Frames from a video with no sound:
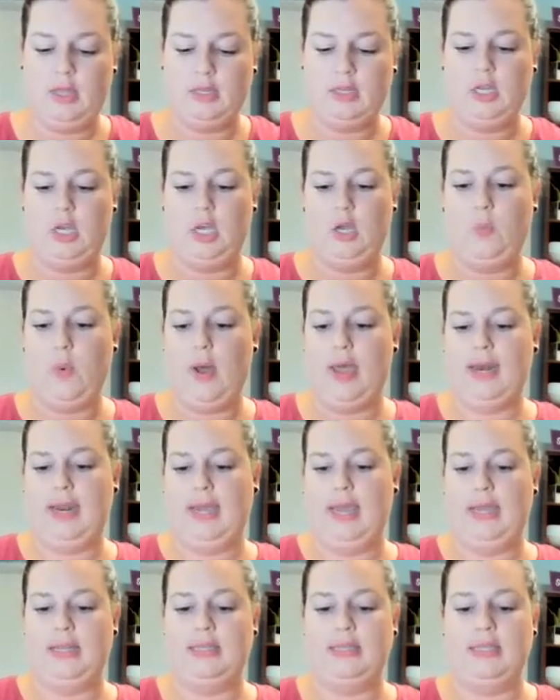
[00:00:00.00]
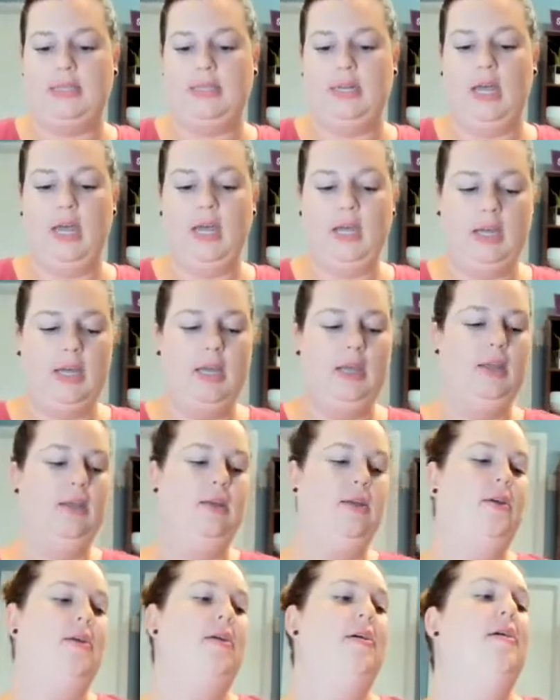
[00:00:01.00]
That's a good way to get stuck.
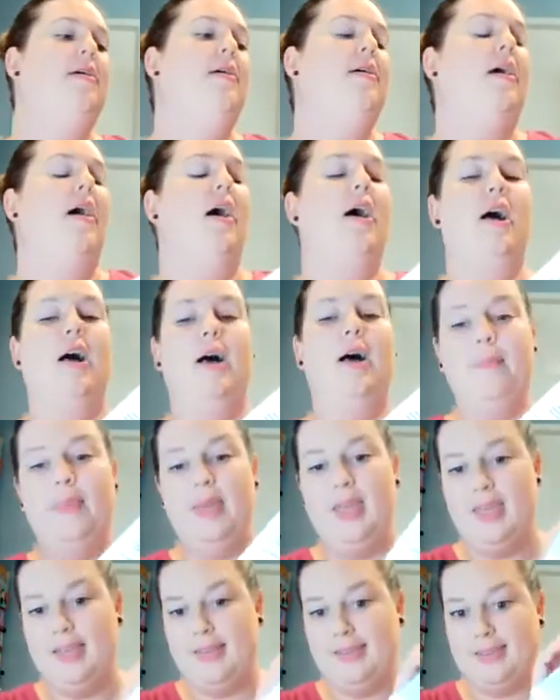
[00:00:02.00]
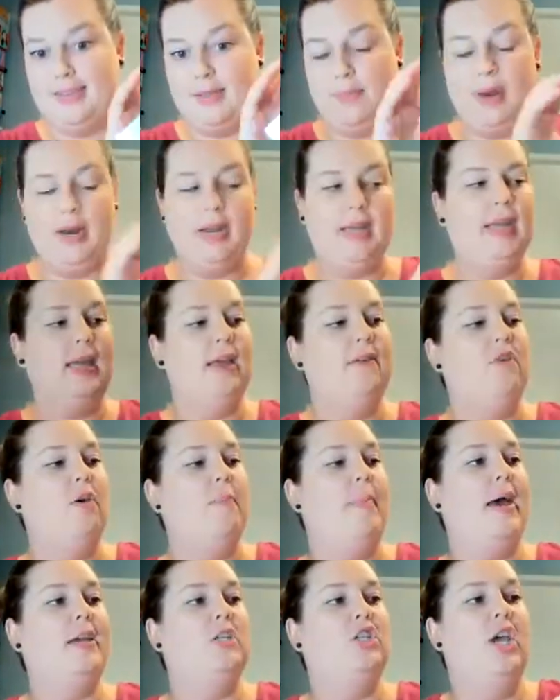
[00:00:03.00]
Somebody could give you
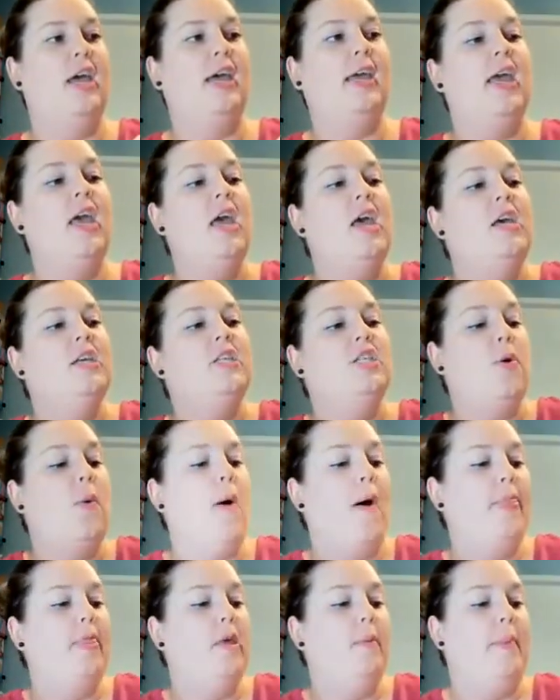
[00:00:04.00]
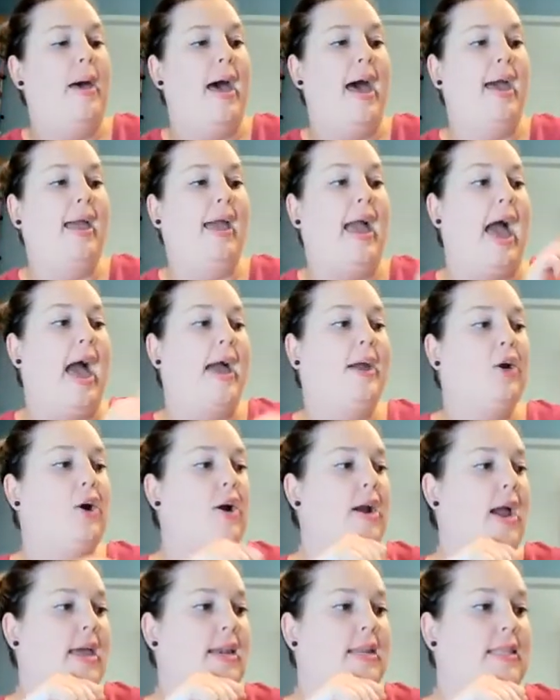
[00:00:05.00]
a bad check. So on the back, I
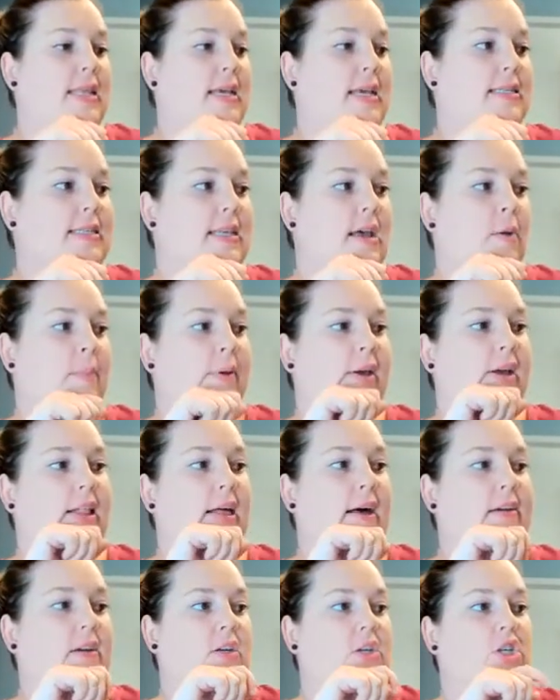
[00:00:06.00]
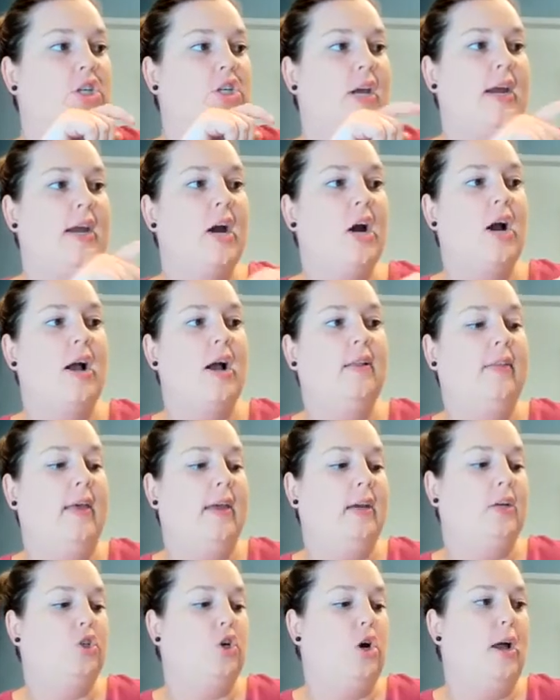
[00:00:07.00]
created this. I'll be glad to share
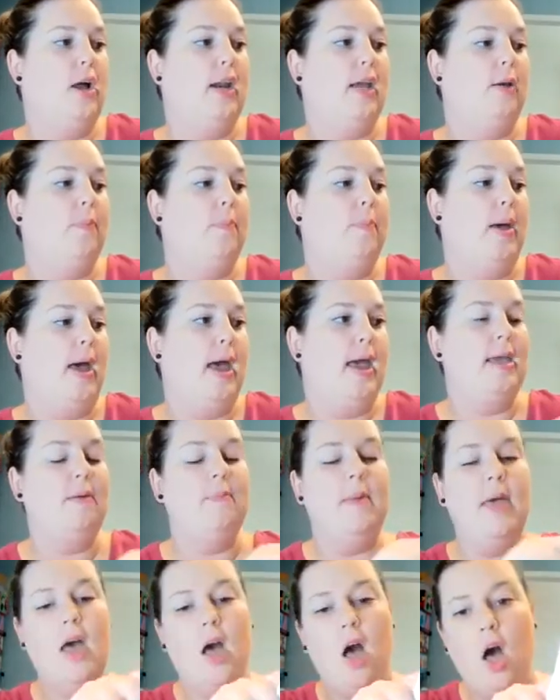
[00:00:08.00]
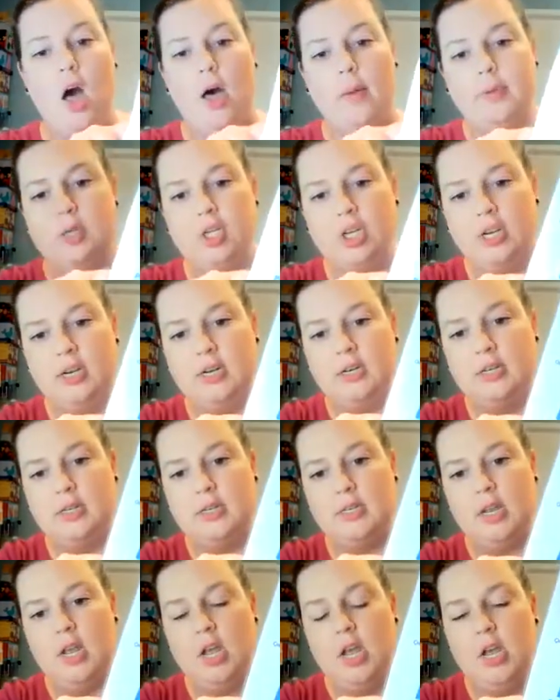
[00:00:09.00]
electronic payment
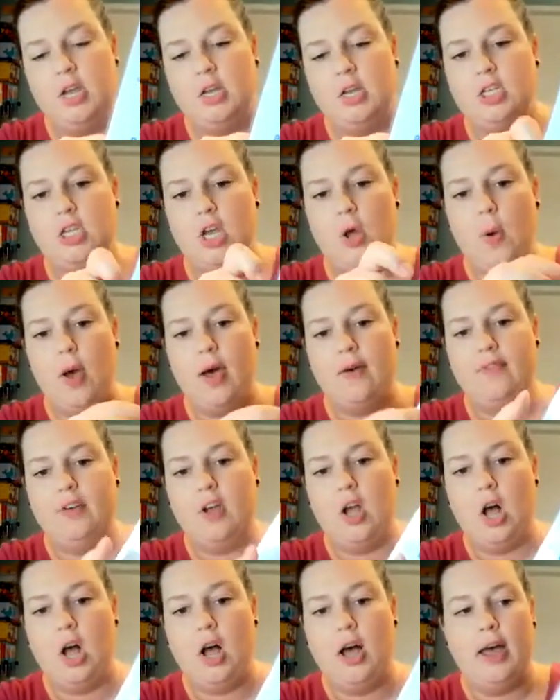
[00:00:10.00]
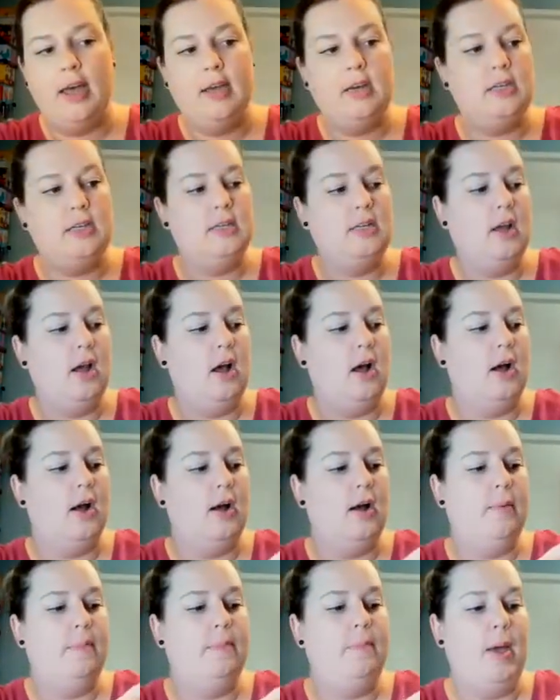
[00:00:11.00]
options. So I've got
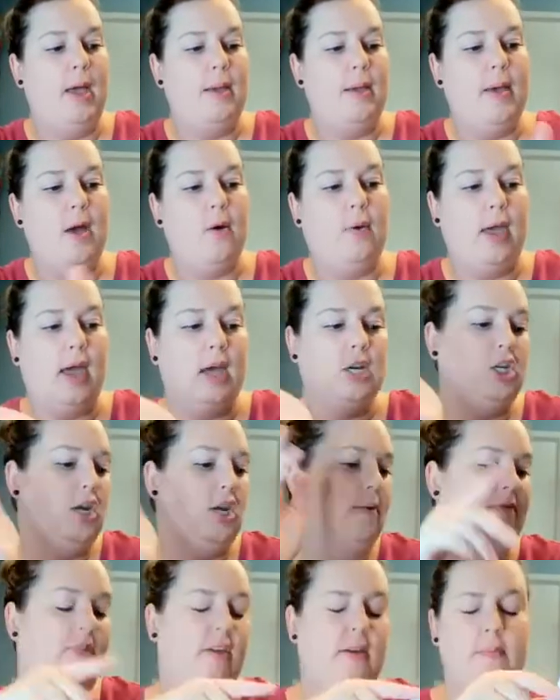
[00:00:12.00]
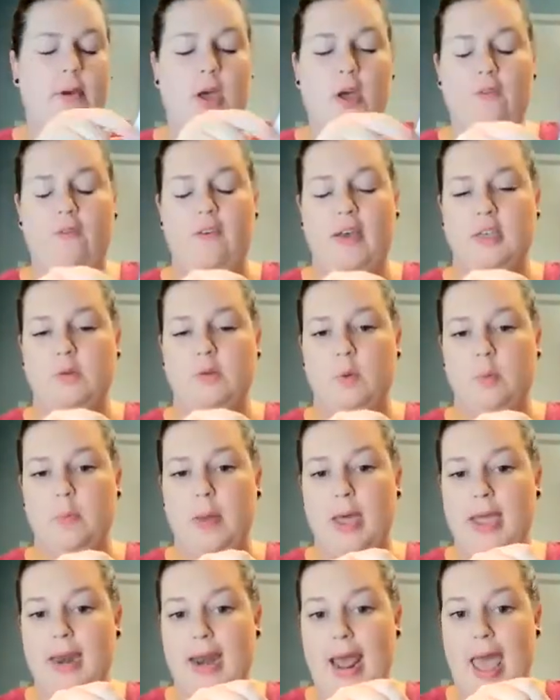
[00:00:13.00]
PayPal, Cash App, Venmo, Facebook
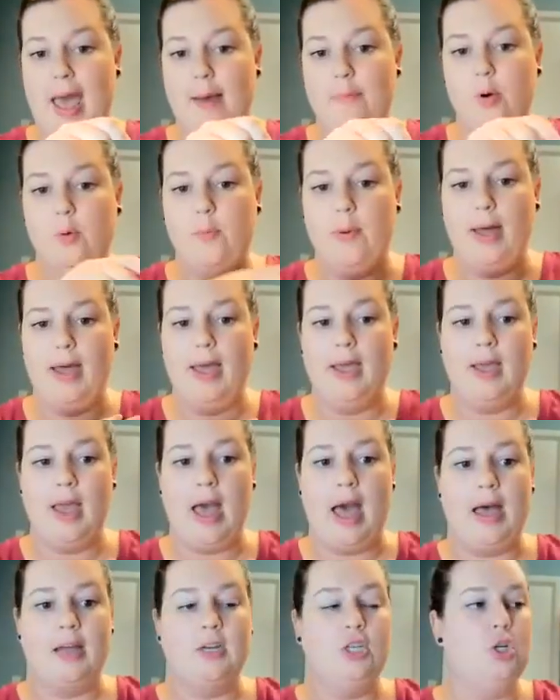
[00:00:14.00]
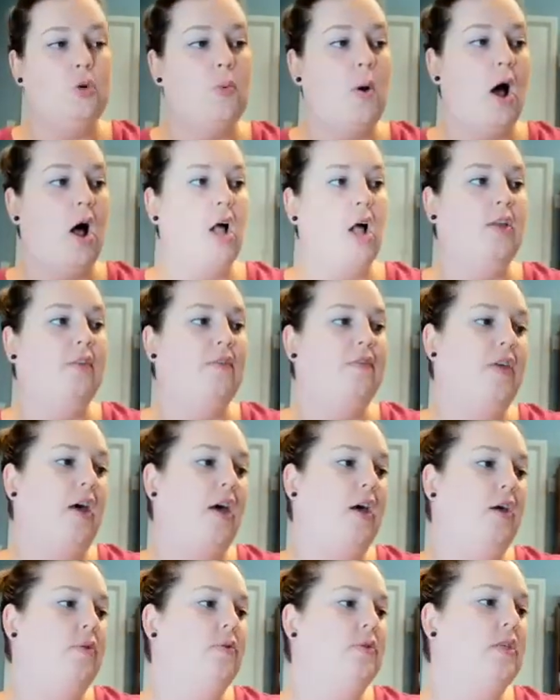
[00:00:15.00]
Pay, and Apple Pay. I do all of
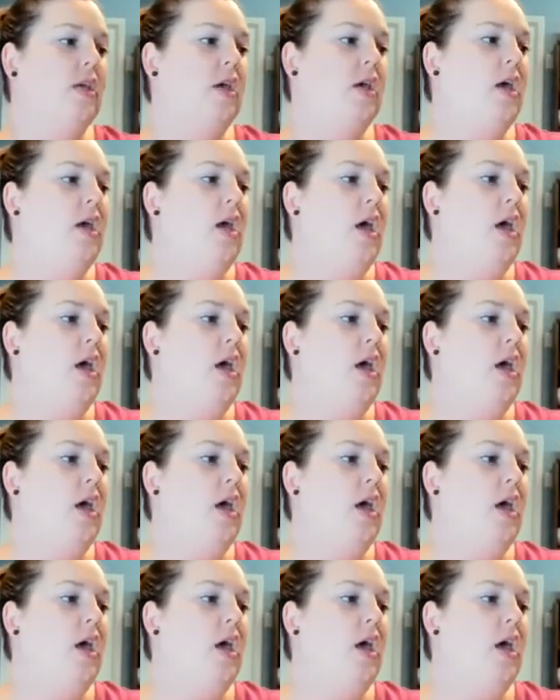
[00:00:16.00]
those.